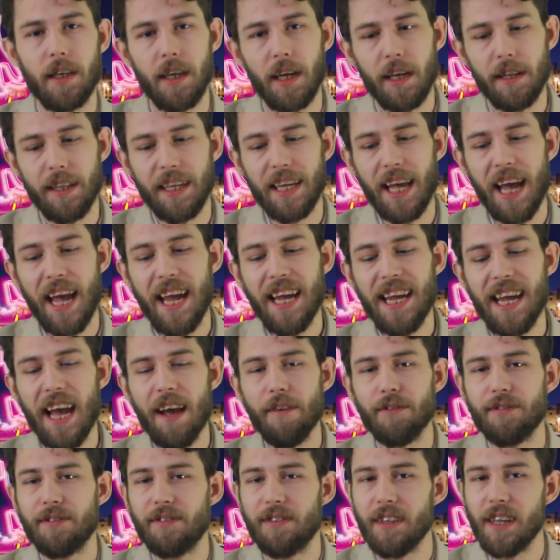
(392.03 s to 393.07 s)
In the
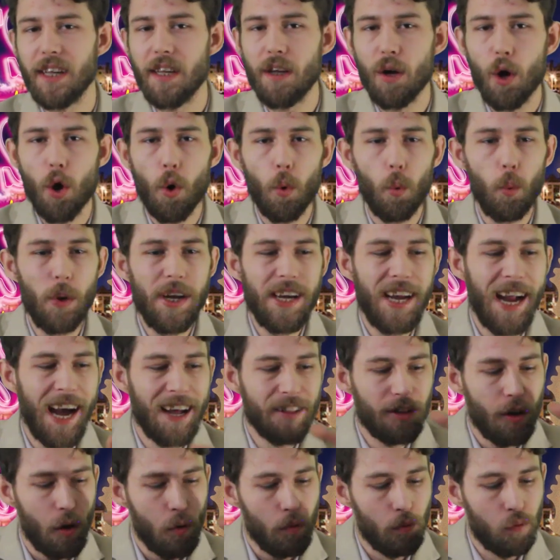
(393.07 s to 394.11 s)
AFC, we
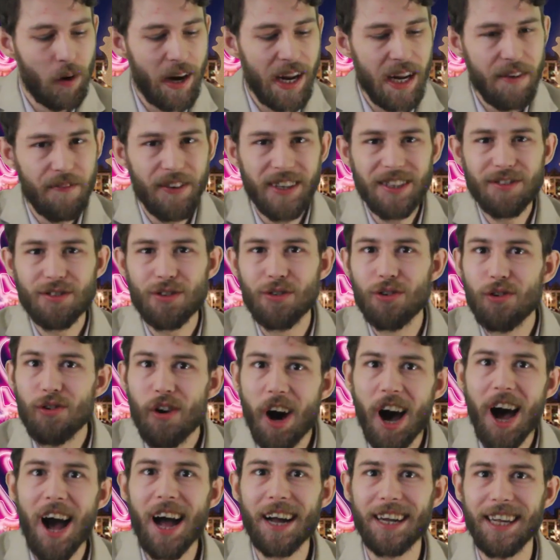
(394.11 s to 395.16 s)
got the Ravens
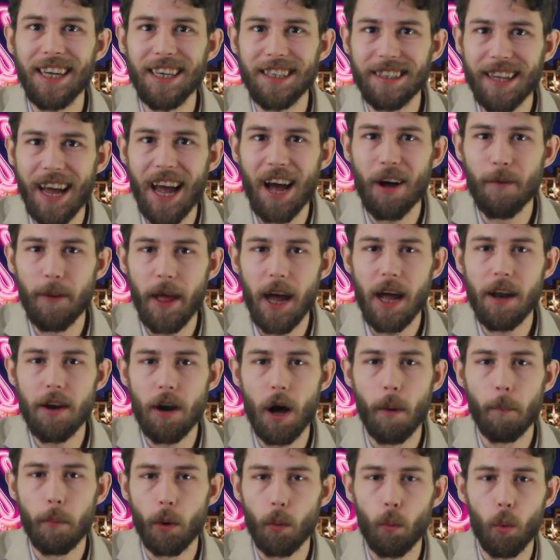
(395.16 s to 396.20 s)
locking down that
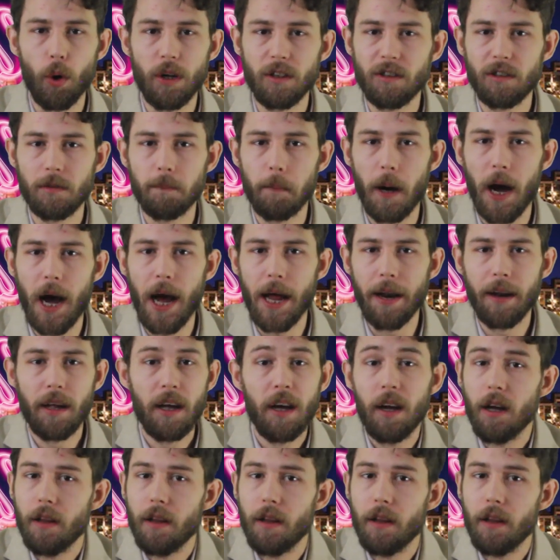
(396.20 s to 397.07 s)
number 1 spot.